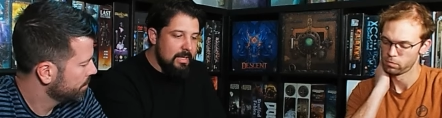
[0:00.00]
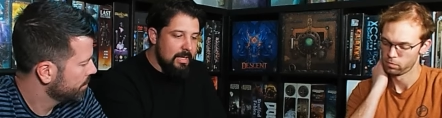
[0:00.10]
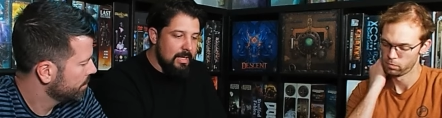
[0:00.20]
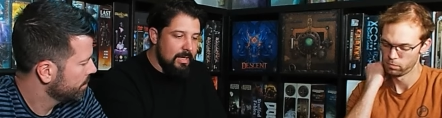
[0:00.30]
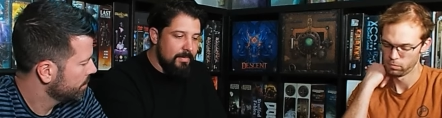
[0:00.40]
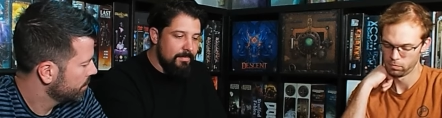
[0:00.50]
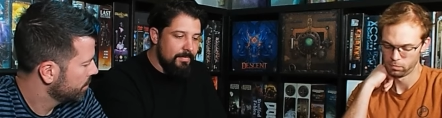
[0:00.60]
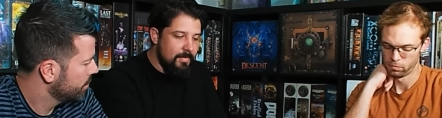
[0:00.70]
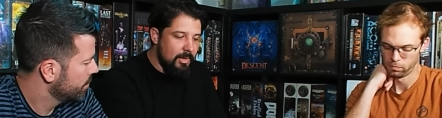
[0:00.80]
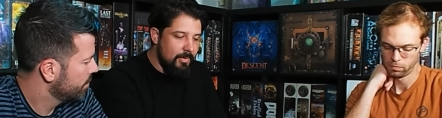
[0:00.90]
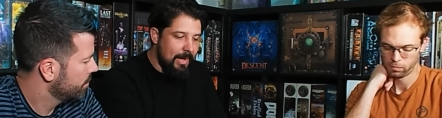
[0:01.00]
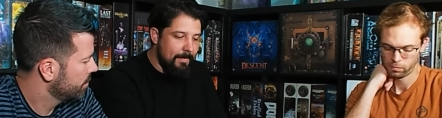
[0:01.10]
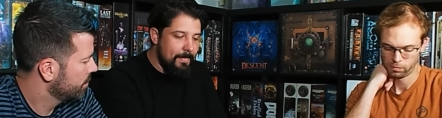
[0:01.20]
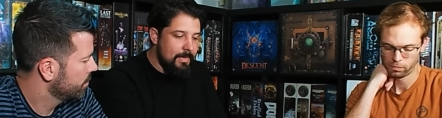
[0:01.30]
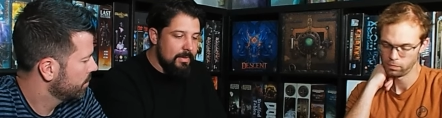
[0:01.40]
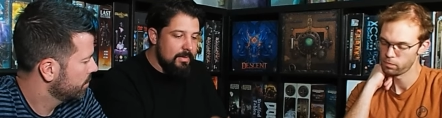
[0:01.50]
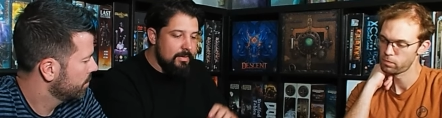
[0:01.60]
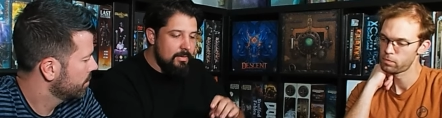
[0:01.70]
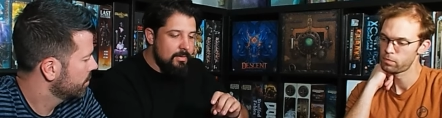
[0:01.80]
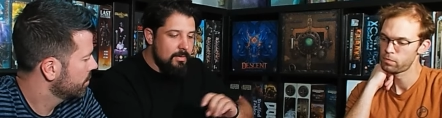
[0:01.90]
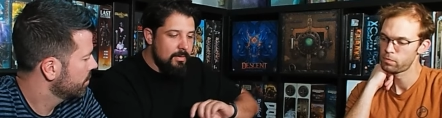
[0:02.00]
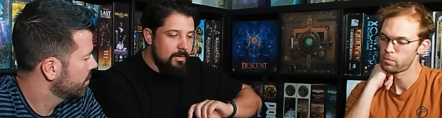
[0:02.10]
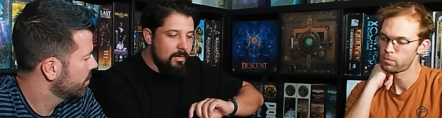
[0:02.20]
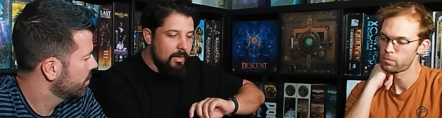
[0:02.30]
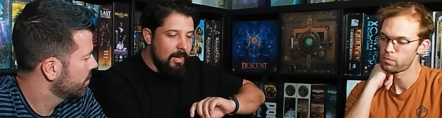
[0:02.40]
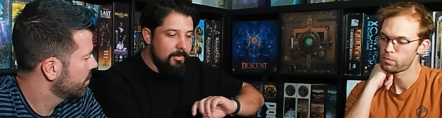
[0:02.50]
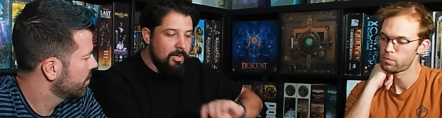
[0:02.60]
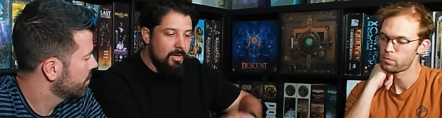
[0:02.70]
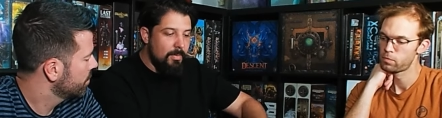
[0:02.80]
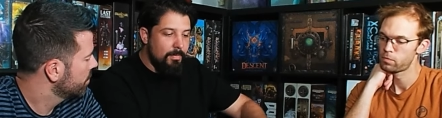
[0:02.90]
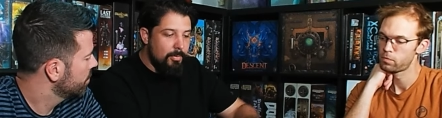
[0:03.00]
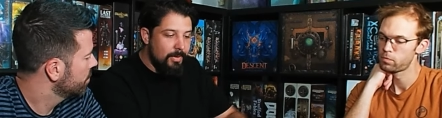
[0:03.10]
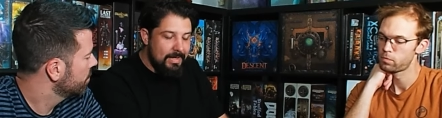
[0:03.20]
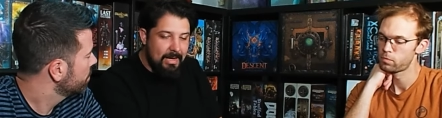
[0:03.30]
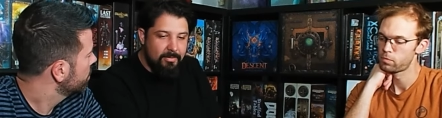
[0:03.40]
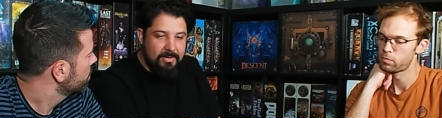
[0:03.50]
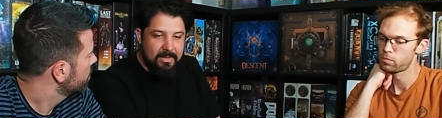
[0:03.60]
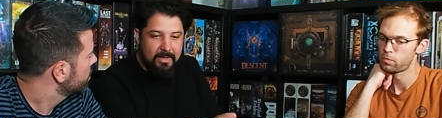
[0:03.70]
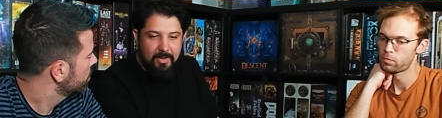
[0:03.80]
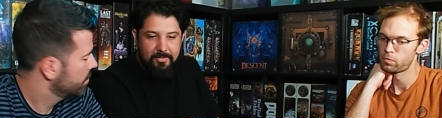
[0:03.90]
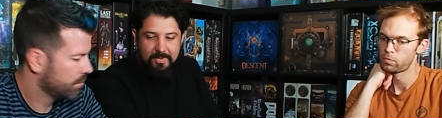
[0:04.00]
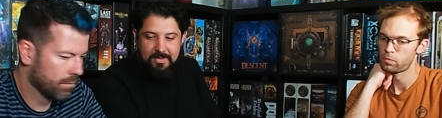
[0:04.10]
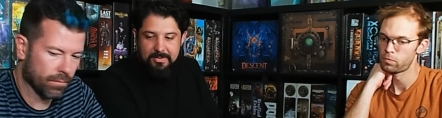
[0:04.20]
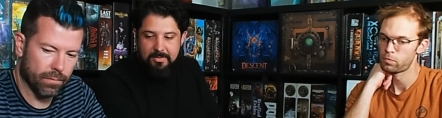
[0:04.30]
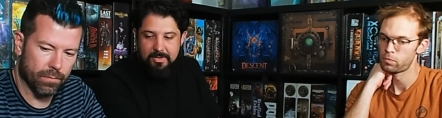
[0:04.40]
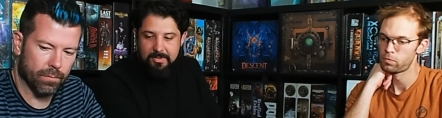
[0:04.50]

Speaker 1: Um, okay. I'm going to point out that the other things you can